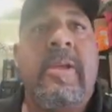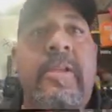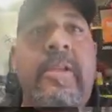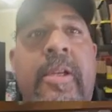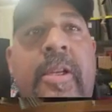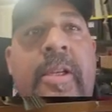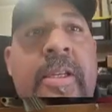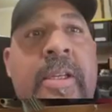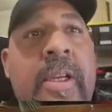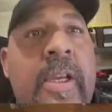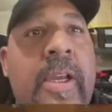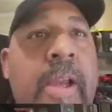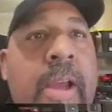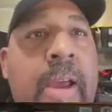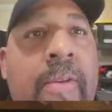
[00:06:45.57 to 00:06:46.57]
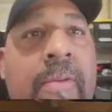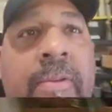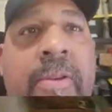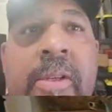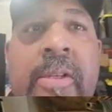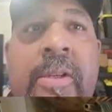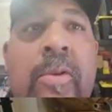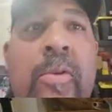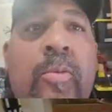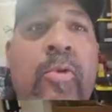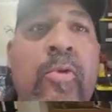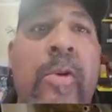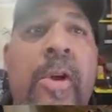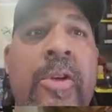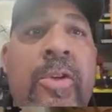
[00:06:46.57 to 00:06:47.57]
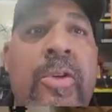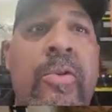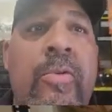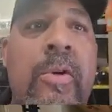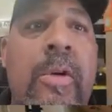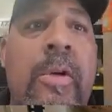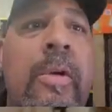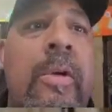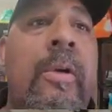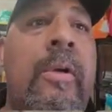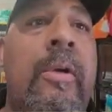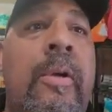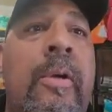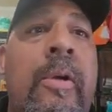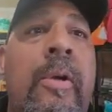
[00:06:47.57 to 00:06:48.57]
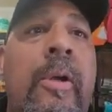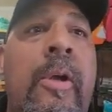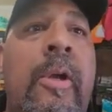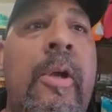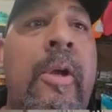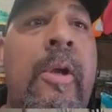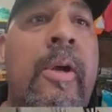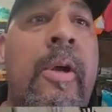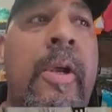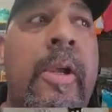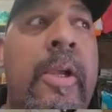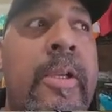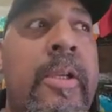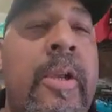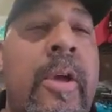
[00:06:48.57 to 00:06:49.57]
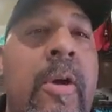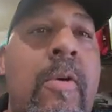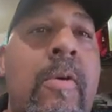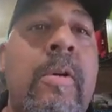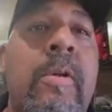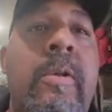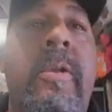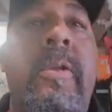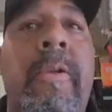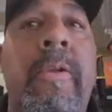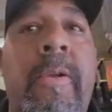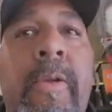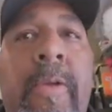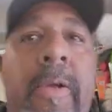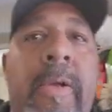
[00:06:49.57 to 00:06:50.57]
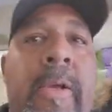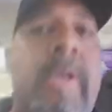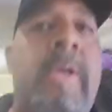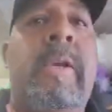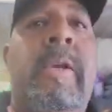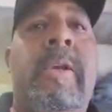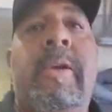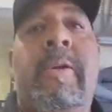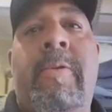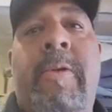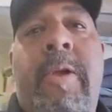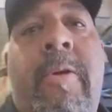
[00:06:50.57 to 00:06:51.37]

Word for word: so you can see I have just a normal garage door. All right, so here we